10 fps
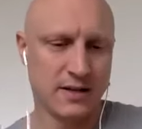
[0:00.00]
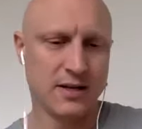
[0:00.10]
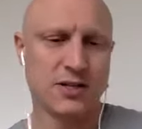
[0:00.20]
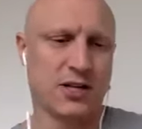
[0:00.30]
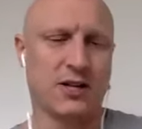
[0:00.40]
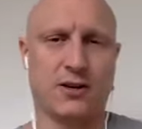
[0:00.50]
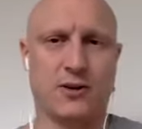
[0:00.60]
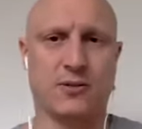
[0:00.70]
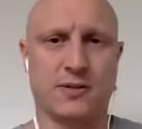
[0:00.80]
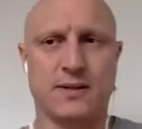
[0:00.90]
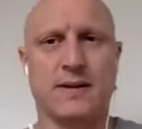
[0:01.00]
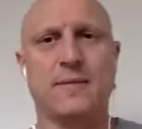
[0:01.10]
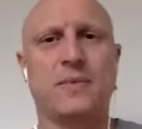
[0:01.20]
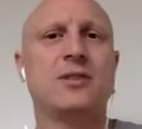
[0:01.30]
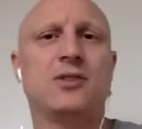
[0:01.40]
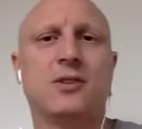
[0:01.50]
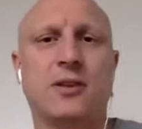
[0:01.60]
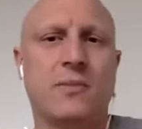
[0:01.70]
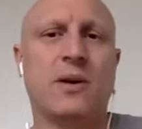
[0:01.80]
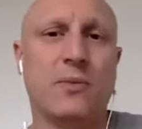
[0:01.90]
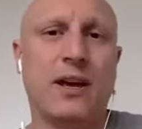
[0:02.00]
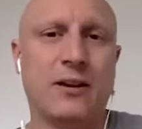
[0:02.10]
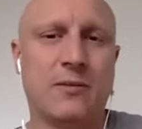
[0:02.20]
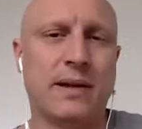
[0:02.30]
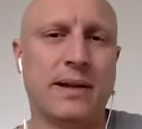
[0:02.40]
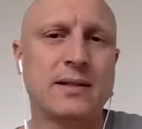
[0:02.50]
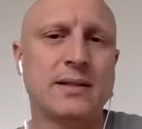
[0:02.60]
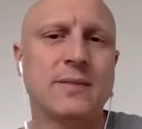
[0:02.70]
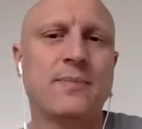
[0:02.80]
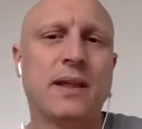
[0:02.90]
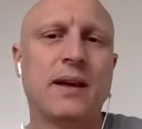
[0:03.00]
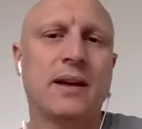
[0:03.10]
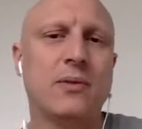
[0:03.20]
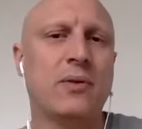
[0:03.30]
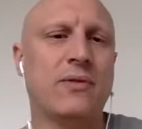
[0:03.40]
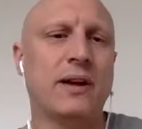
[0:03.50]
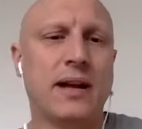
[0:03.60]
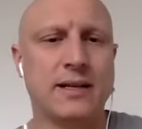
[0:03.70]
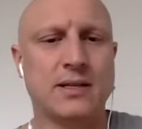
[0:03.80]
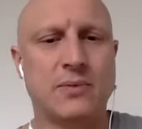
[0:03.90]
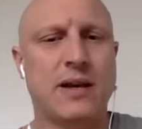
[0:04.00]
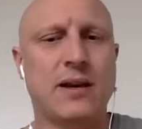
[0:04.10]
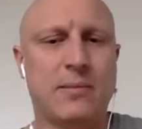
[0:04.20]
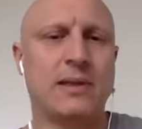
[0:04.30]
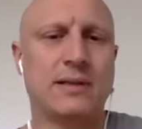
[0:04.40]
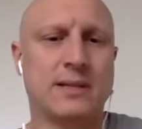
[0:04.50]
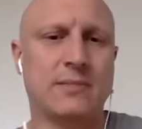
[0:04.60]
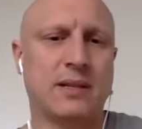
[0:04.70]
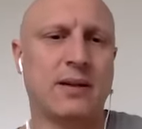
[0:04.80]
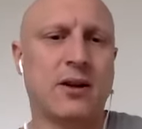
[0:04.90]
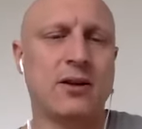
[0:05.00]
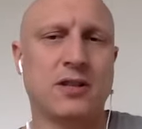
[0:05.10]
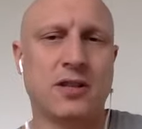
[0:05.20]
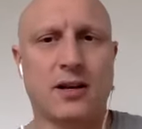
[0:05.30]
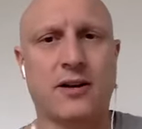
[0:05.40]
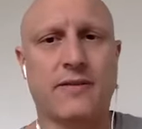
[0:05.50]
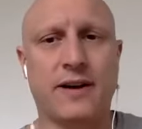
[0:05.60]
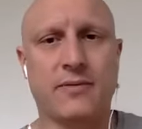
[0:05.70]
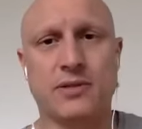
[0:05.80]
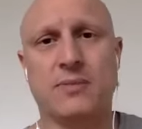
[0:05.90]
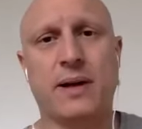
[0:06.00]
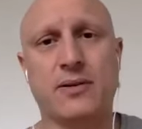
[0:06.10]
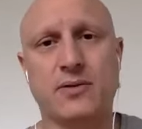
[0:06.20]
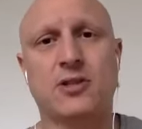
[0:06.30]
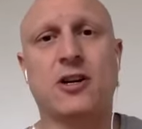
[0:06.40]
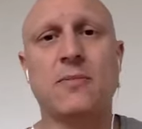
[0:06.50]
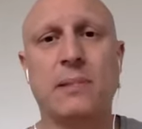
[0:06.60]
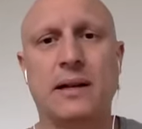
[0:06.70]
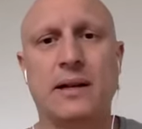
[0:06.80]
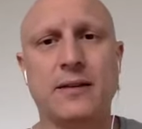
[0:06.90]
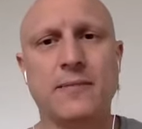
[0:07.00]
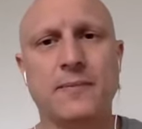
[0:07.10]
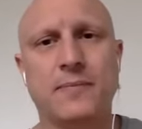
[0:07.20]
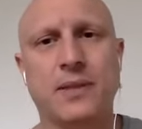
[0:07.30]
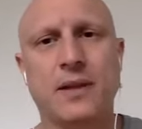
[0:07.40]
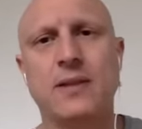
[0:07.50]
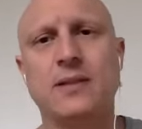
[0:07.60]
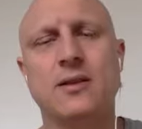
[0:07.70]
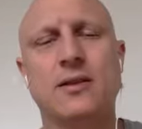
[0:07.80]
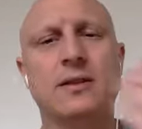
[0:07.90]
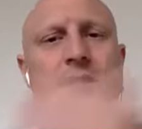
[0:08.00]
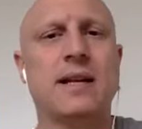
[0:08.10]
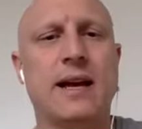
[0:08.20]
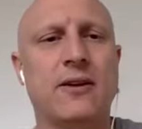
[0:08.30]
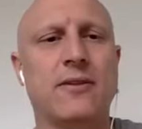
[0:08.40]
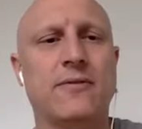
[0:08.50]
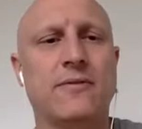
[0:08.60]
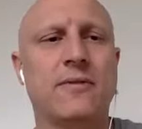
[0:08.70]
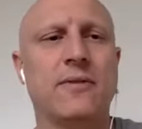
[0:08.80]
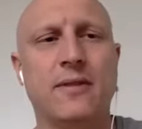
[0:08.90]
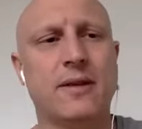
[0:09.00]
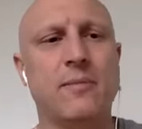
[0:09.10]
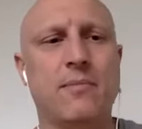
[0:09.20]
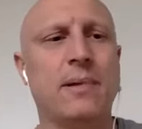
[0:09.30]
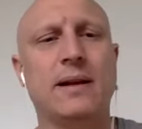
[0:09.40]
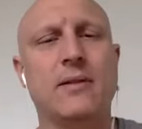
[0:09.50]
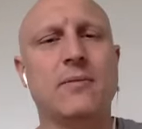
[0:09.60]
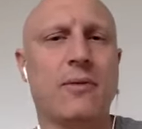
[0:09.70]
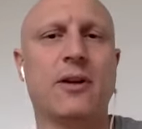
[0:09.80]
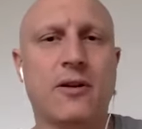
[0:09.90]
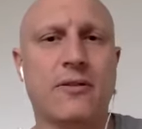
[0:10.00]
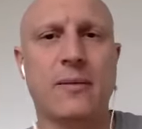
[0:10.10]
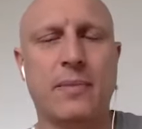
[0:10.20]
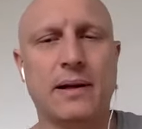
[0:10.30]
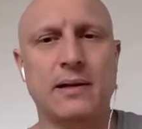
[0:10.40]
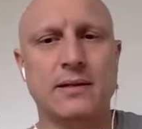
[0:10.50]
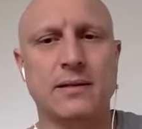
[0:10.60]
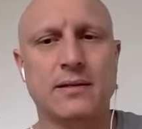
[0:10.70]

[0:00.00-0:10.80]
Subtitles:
shared notes, showed them what we had built. And then we realized we had built some technology that Carvana was about to start building. And so instead of them building what we'd already built